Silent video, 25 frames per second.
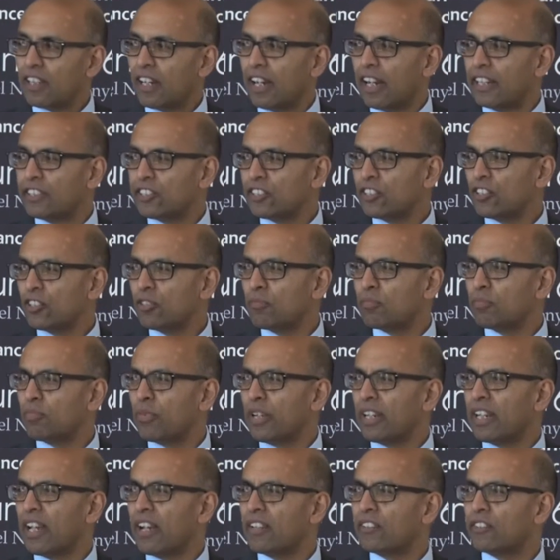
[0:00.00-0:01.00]
And just to
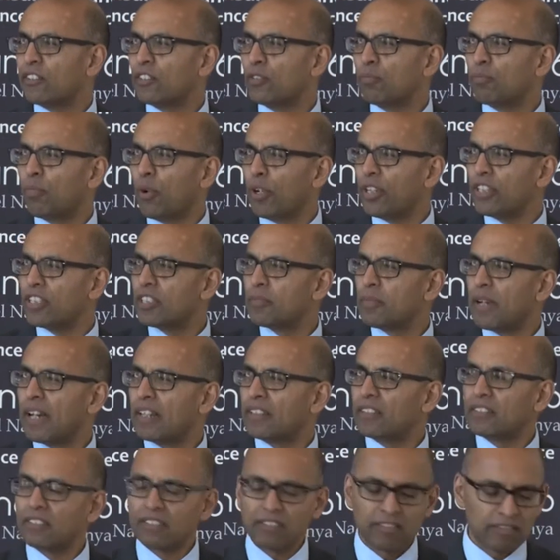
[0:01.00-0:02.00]
bring out this point
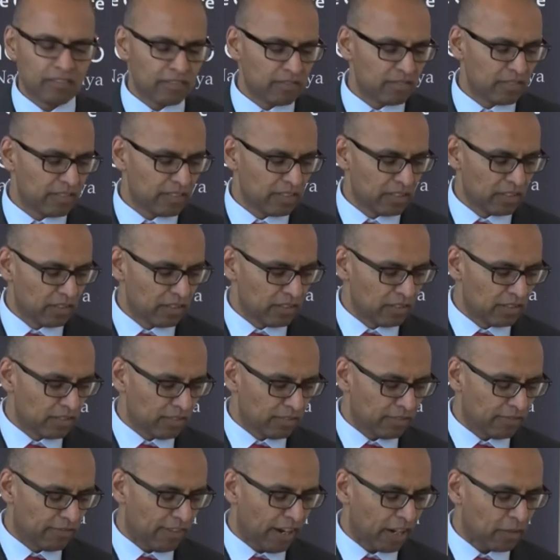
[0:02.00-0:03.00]
about
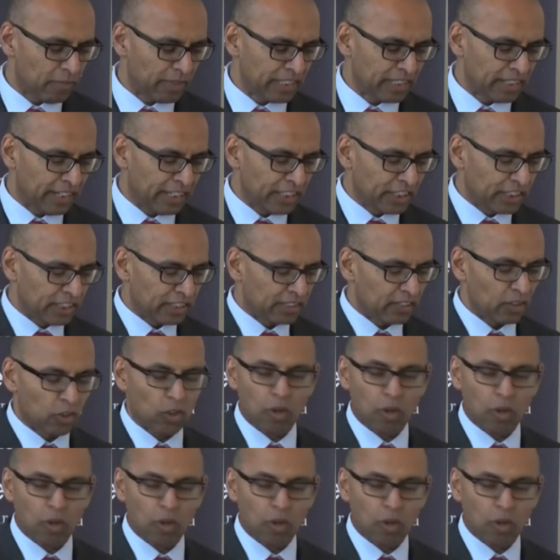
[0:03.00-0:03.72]
fragmentation and